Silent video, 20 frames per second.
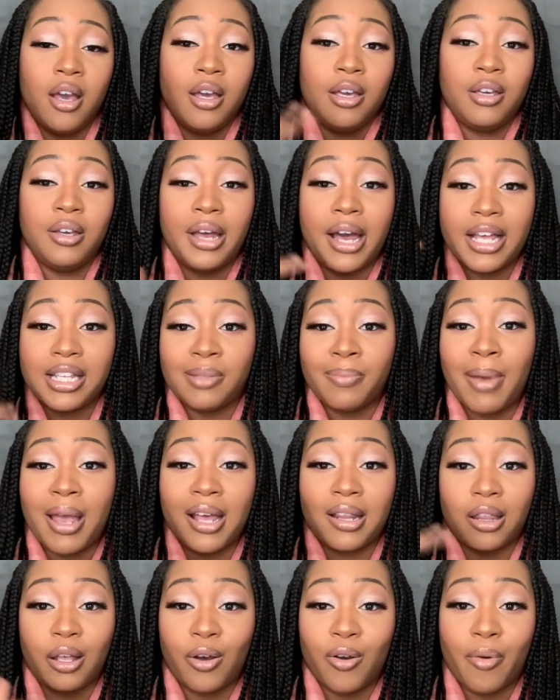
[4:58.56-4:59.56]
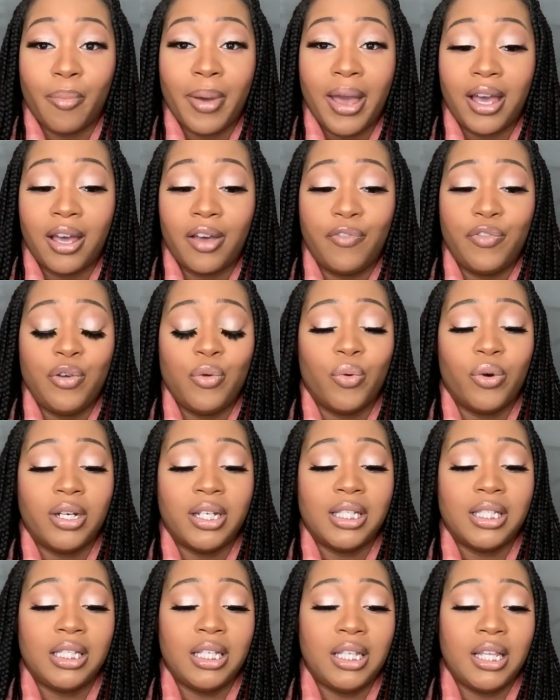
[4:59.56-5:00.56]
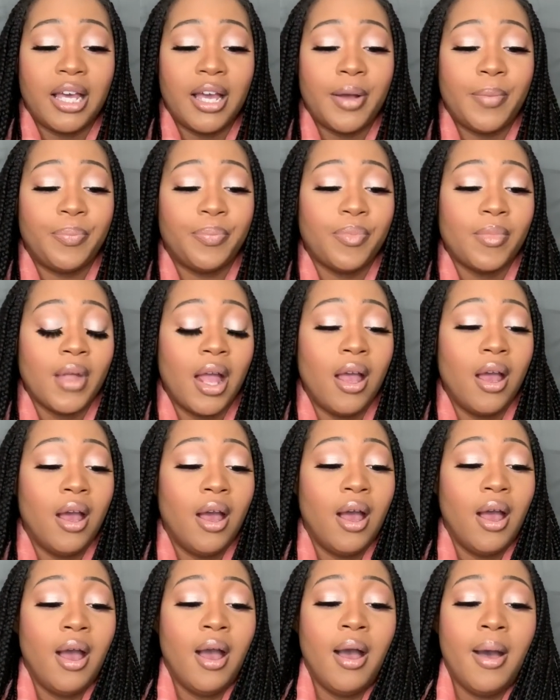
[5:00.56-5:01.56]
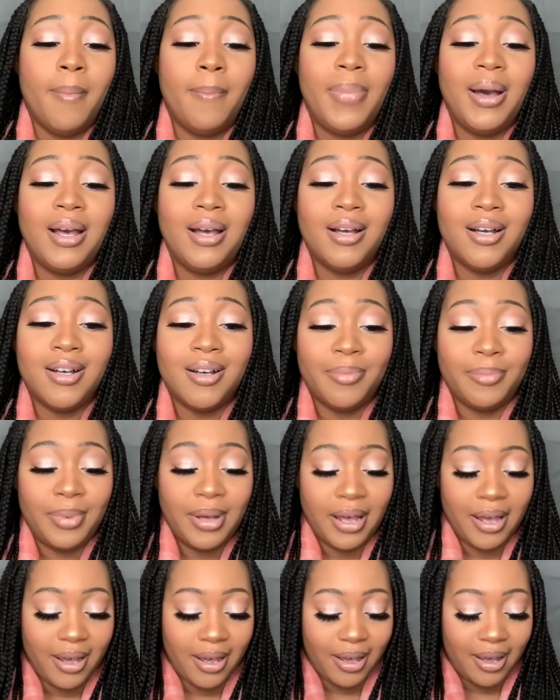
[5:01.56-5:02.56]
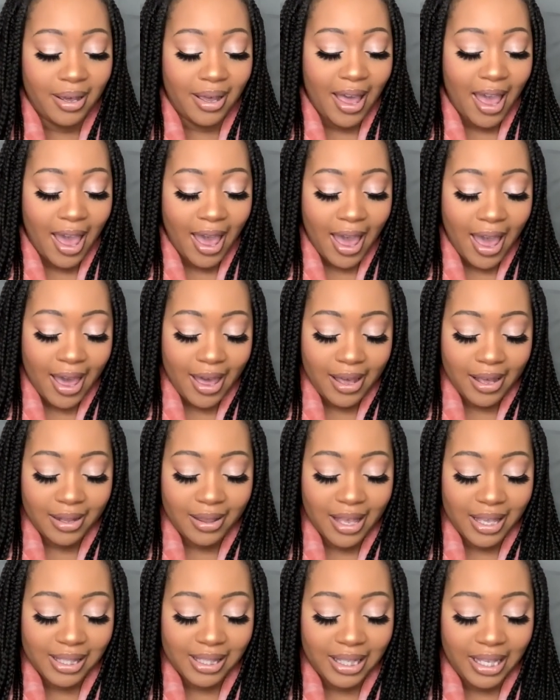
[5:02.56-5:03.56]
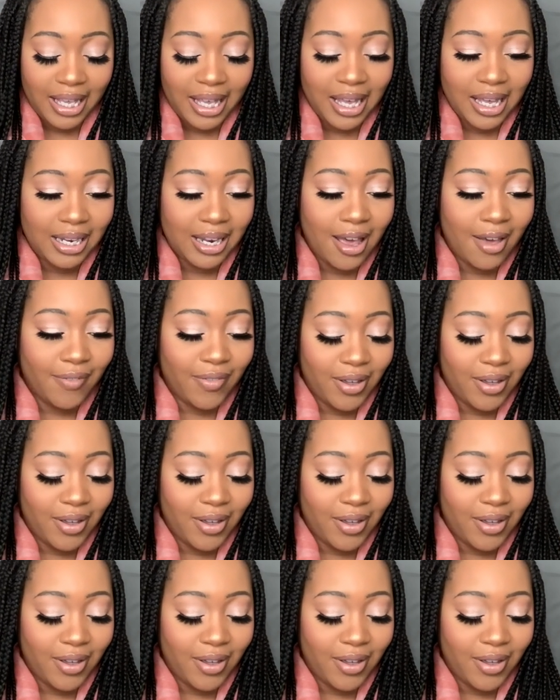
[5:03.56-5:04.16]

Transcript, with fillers: You guys may have to go back if you want to see that. But um, hey, that's the end of